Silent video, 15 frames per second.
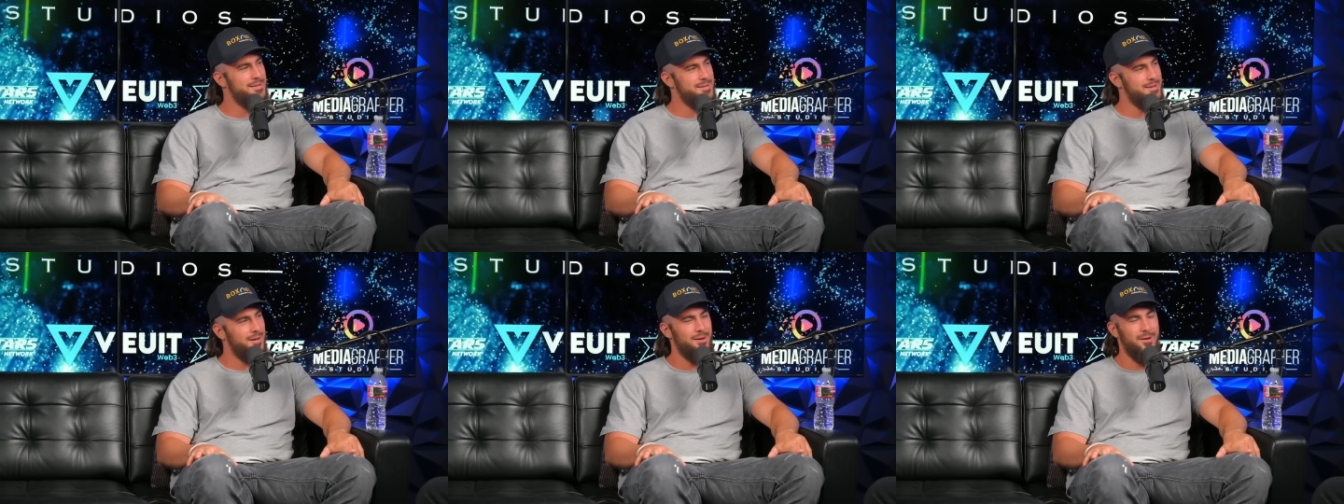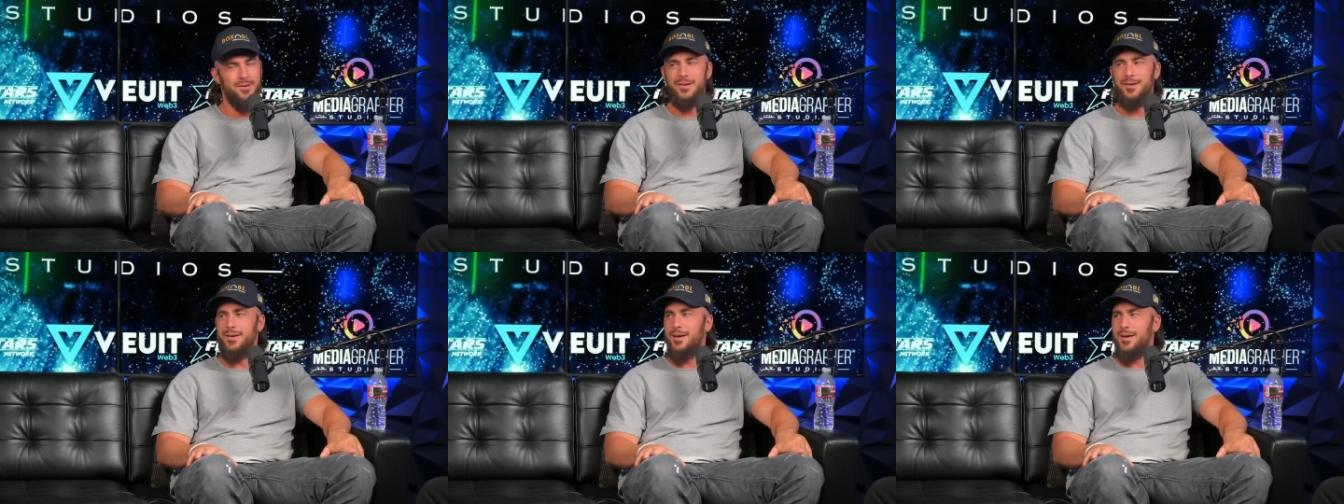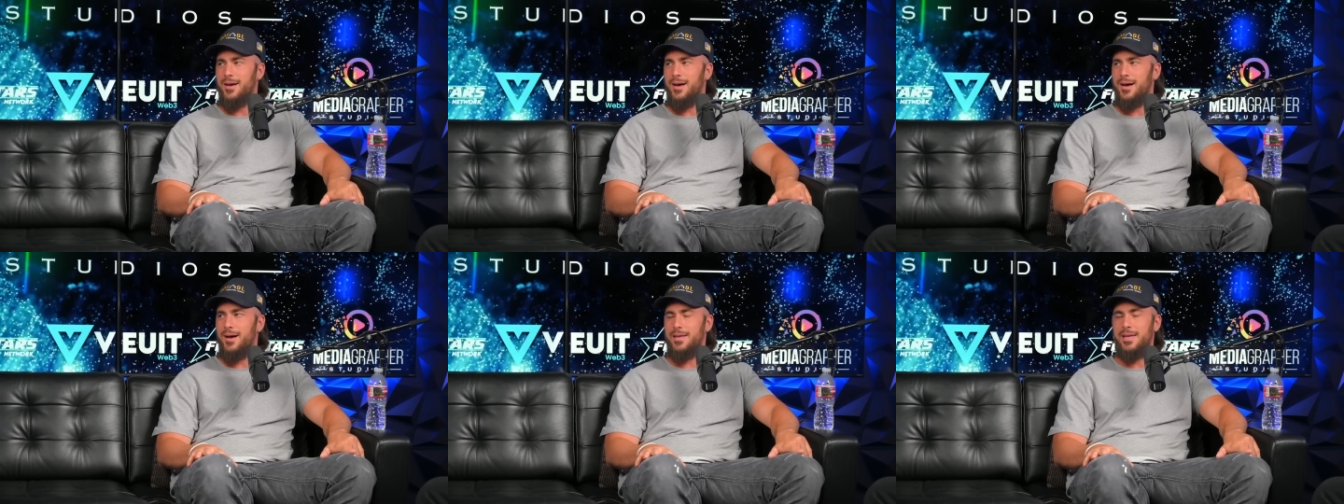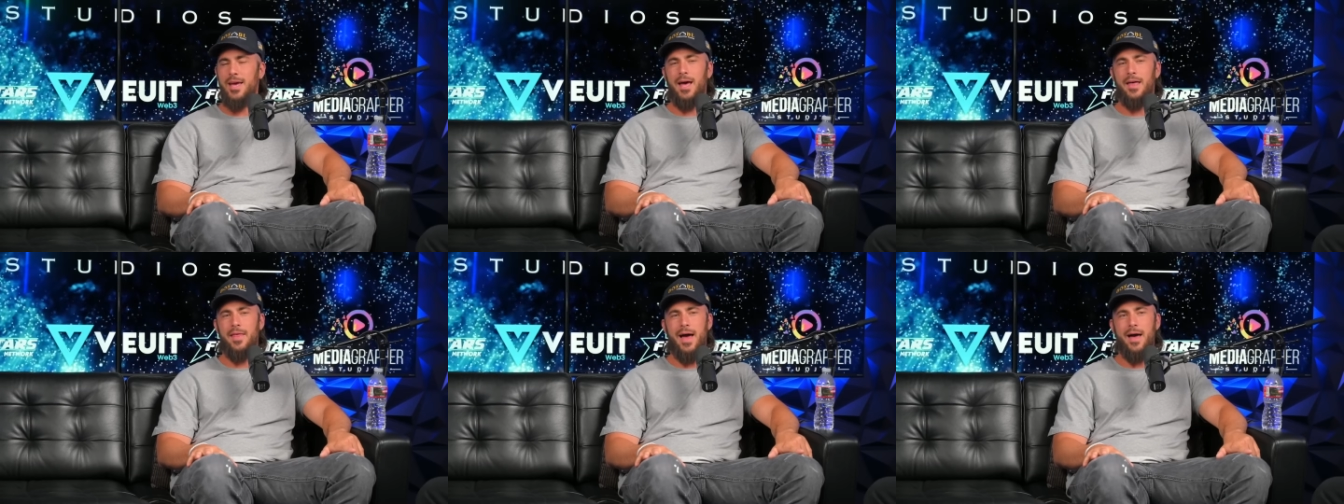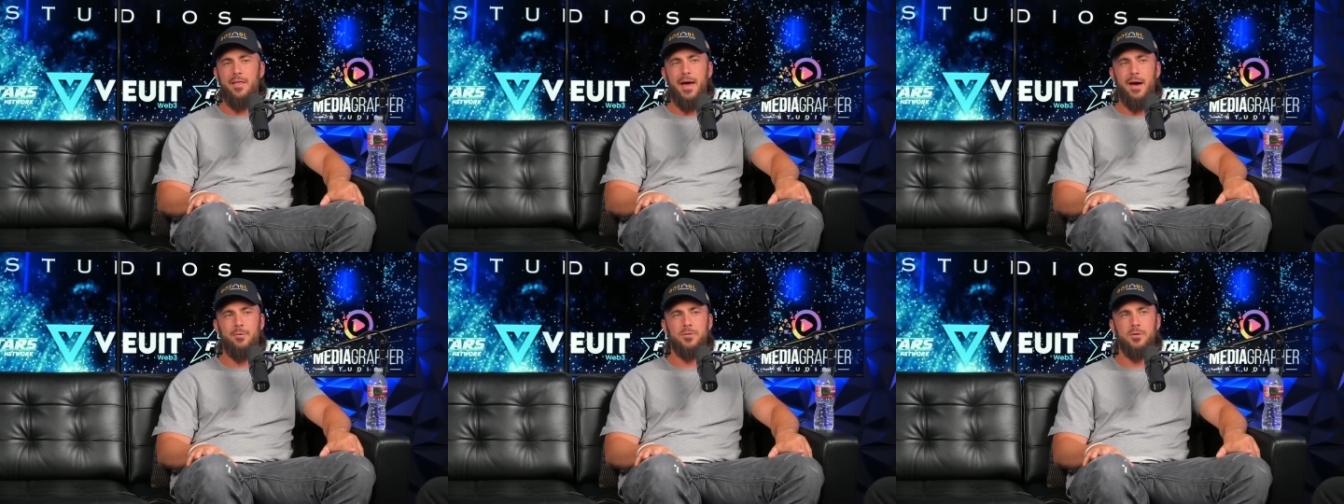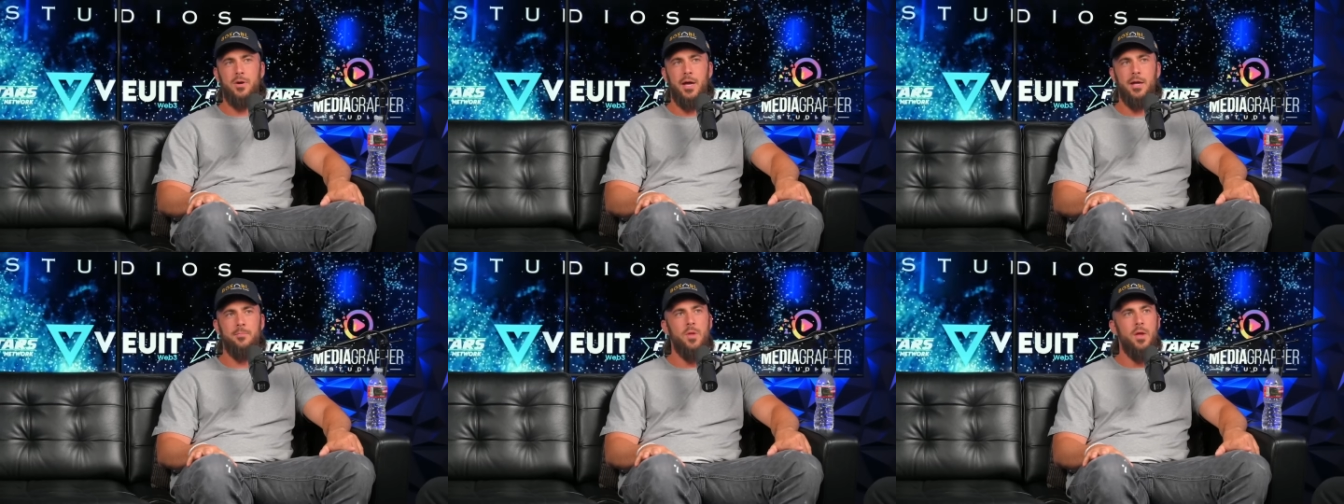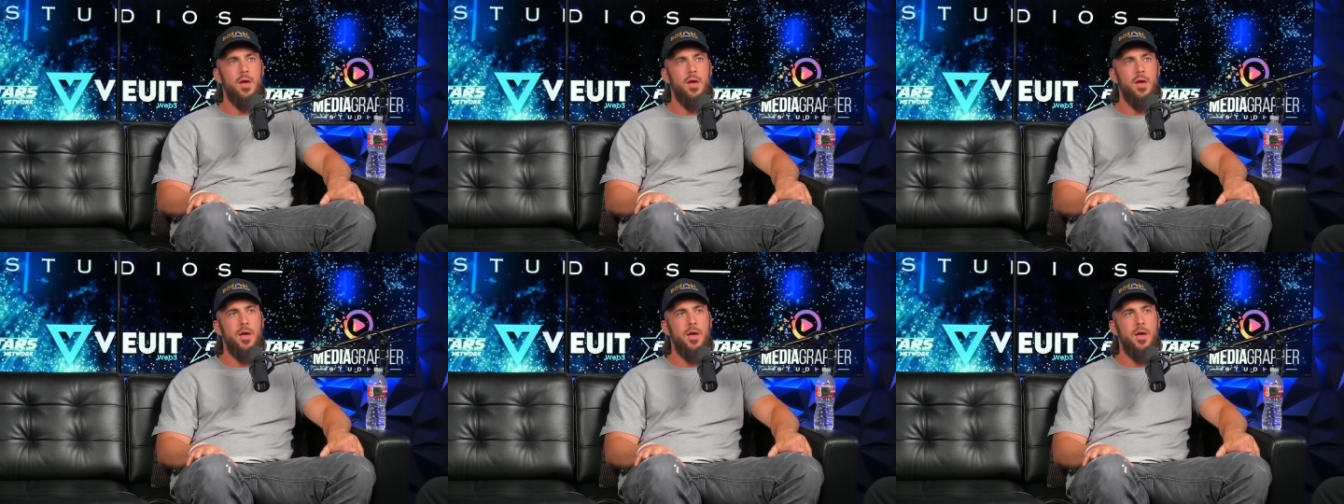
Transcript: That's so, awesome. Uh, yeah, that, that was great.